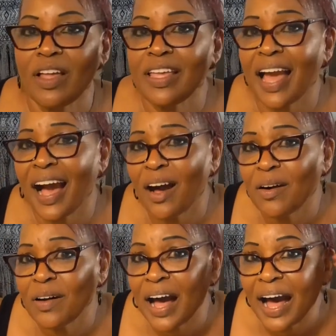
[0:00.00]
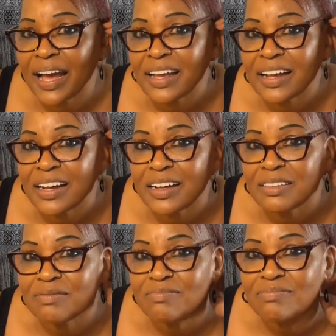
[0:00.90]
Y'all, I
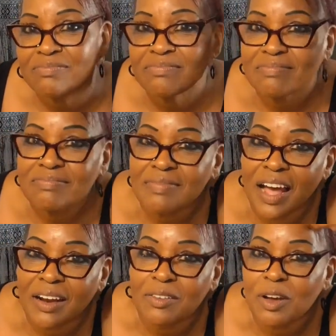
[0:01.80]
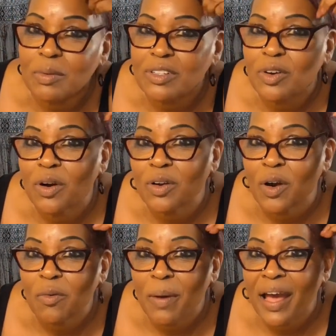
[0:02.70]
don't know what's going
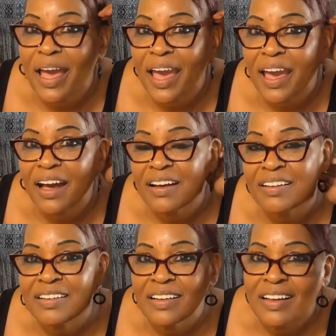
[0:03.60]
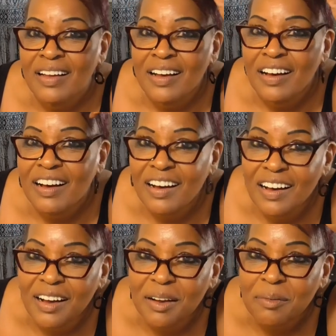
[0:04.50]
on with my hair.
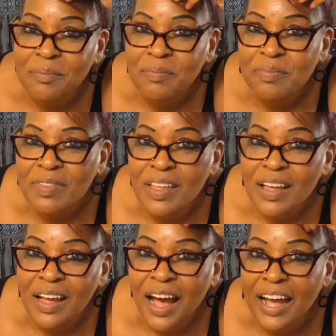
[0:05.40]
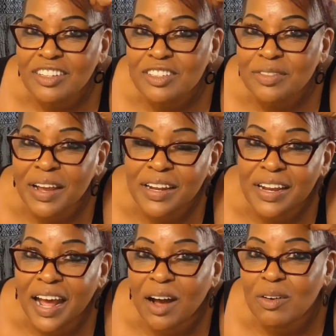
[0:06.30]
I straighten
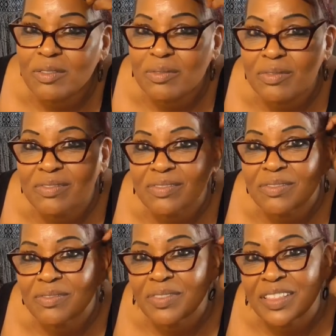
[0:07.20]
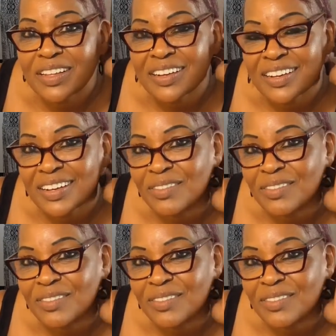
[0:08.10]
it out with the